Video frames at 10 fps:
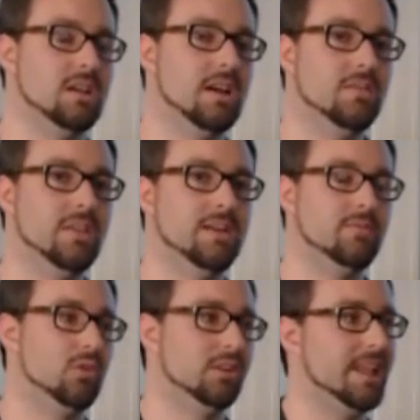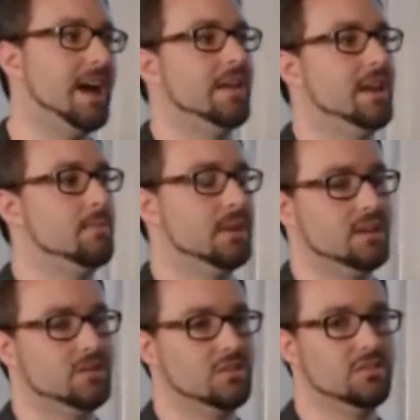and therefore allow that
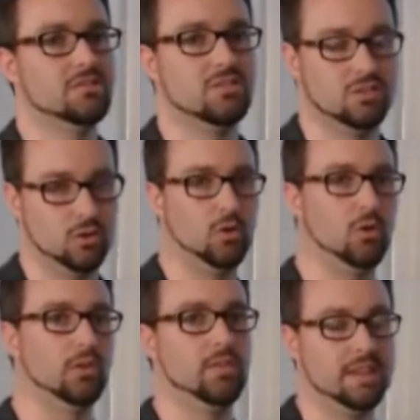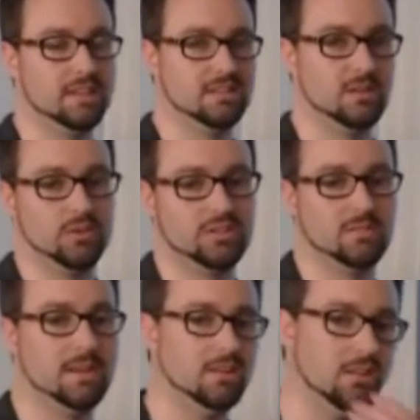application to do all the things that it wants to
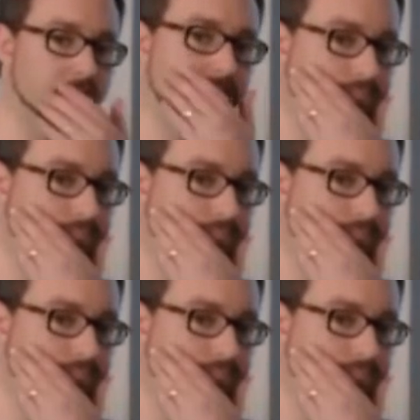be able to do.